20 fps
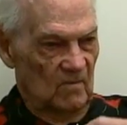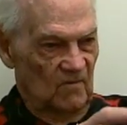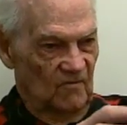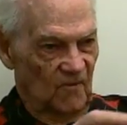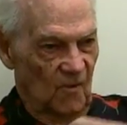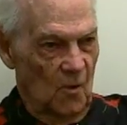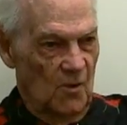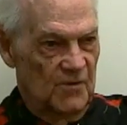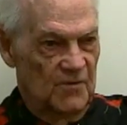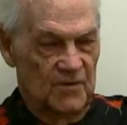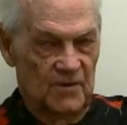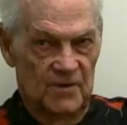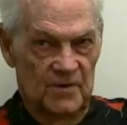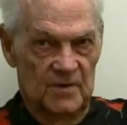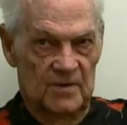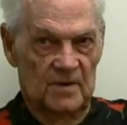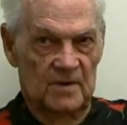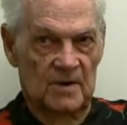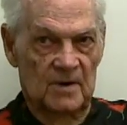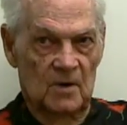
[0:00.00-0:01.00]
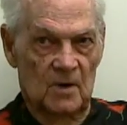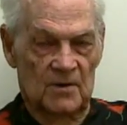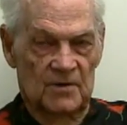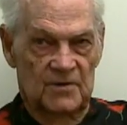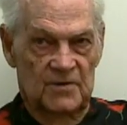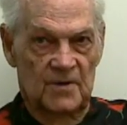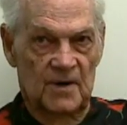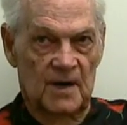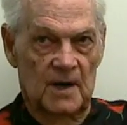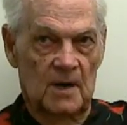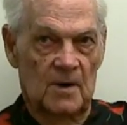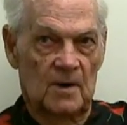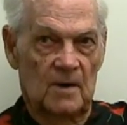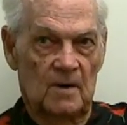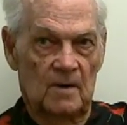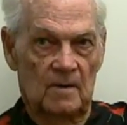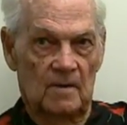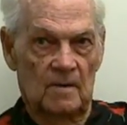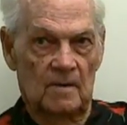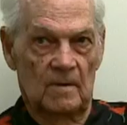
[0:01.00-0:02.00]
forces in Australia,
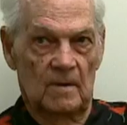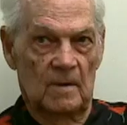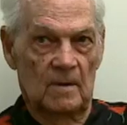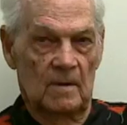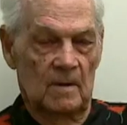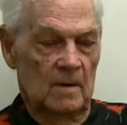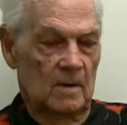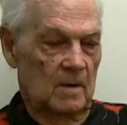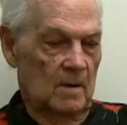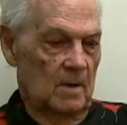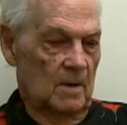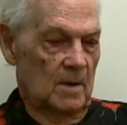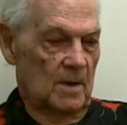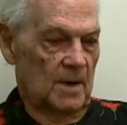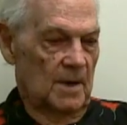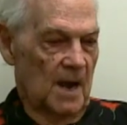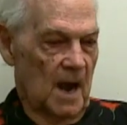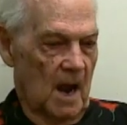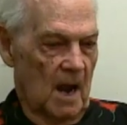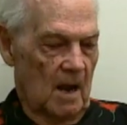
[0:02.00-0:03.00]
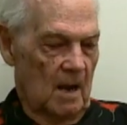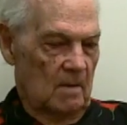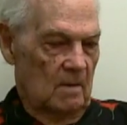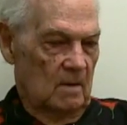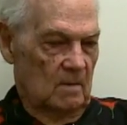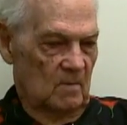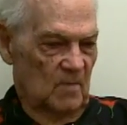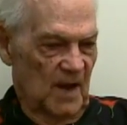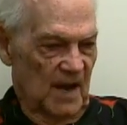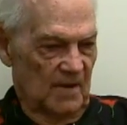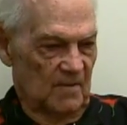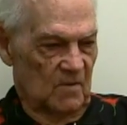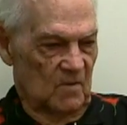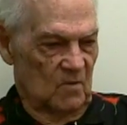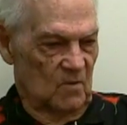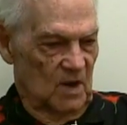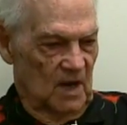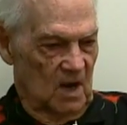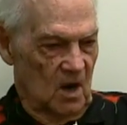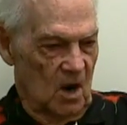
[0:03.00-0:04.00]
and I met
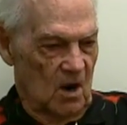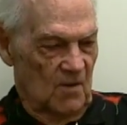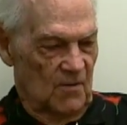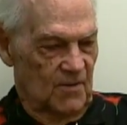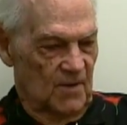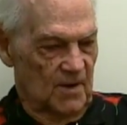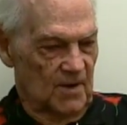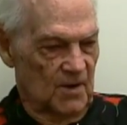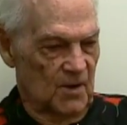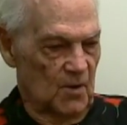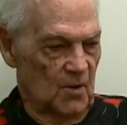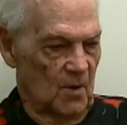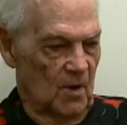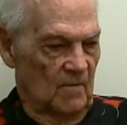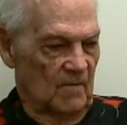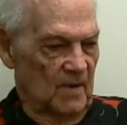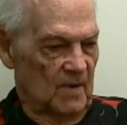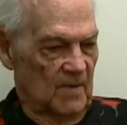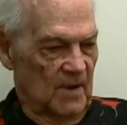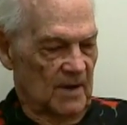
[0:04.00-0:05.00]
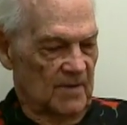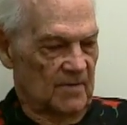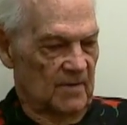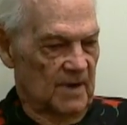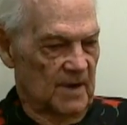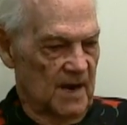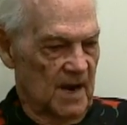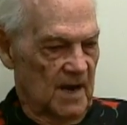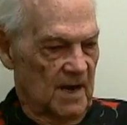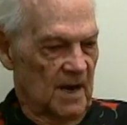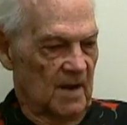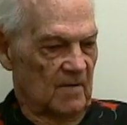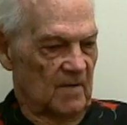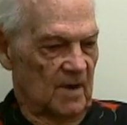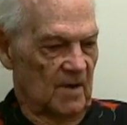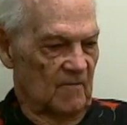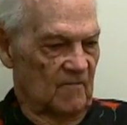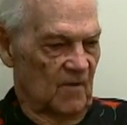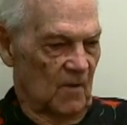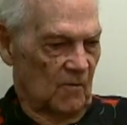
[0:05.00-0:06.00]
MacArthur and knew of him. That's the reason I never
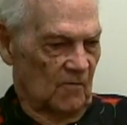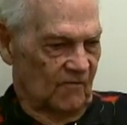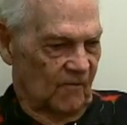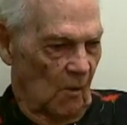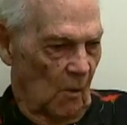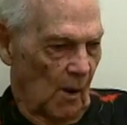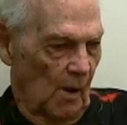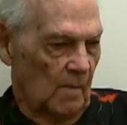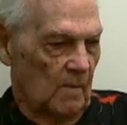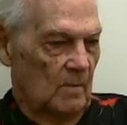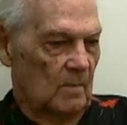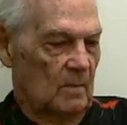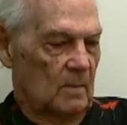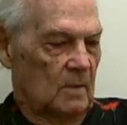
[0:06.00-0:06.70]
did vote for him.